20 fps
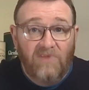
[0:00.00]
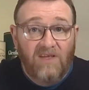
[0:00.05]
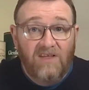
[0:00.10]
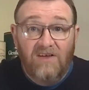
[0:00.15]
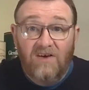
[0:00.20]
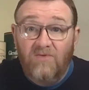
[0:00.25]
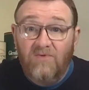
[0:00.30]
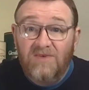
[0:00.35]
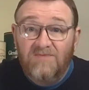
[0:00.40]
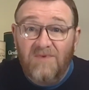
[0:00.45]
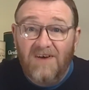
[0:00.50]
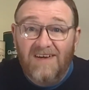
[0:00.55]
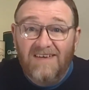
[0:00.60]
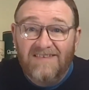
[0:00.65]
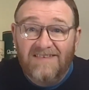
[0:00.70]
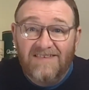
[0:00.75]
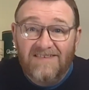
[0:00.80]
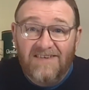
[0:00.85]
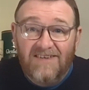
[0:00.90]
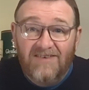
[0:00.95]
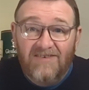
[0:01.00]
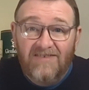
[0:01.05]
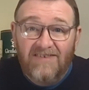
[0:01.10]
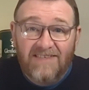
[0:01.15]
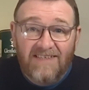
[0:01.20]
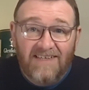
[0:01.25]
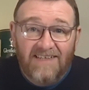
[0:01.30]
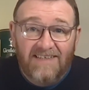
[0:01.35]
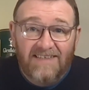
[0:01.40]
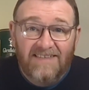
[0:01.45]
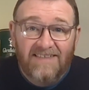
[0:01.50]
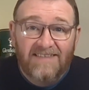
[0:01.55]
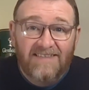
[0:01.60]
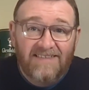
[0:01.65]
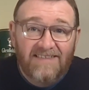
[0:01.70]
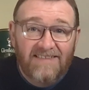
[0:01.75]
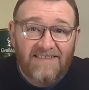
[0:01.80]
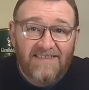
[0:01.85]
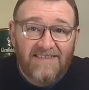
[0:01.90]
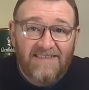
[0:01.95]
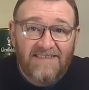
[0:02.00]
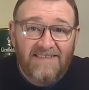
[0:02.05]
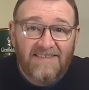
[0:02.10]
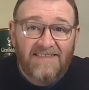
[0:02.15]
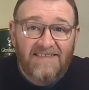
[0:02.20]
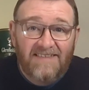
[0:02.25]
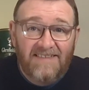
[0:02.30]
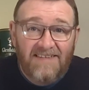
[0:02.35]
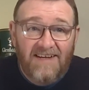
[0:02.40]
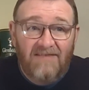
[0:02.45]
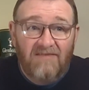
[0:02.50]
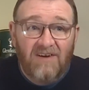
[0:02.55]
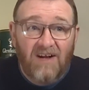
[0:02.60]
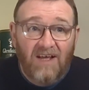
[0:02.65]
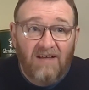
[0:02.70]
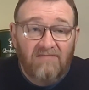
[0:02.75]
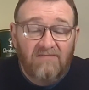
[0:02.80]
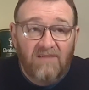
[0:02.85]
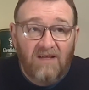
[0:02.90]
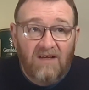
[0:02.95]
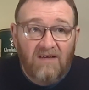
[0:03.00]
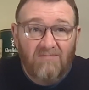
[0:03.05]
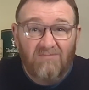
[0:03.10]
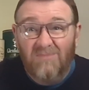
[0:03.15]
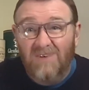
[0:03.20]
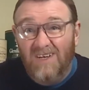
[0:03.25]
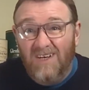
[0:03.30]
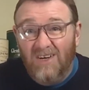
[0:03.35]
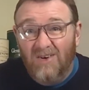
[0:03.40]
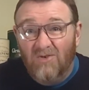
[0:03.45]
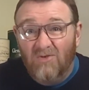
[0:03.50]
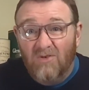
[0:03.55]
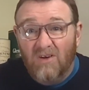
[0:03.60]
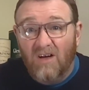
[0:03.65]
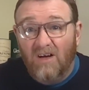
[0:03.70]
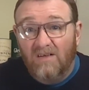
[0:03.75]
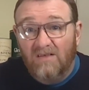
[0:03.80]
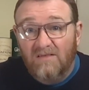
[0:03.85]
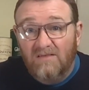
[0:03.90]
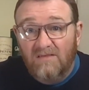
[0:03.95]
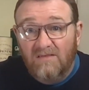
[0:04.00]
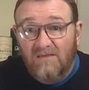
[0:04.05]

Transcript: They're always masters, you notice that? They're like mediocre.